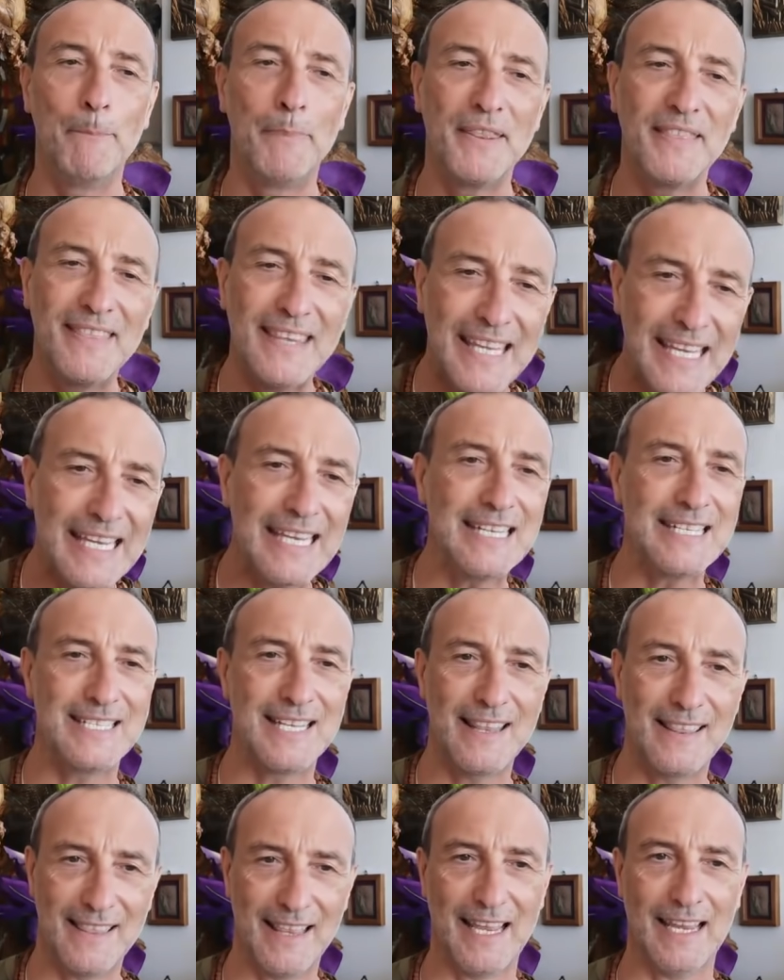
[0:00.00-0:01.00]
But
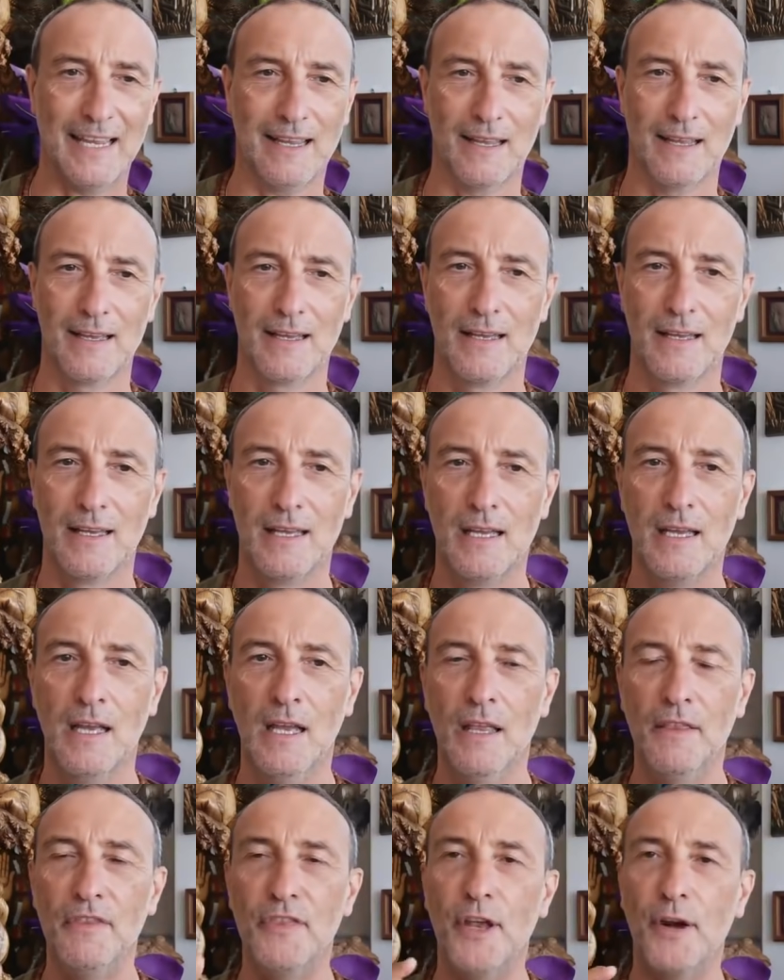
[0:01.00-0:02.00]
here's the thing
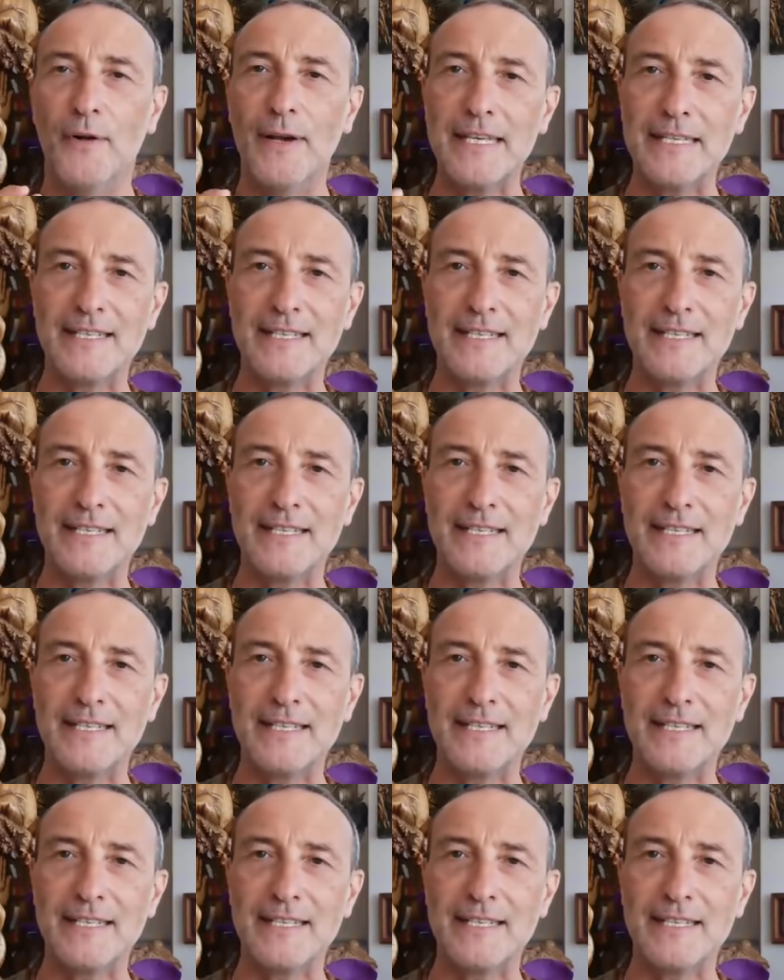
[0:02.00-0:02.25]
there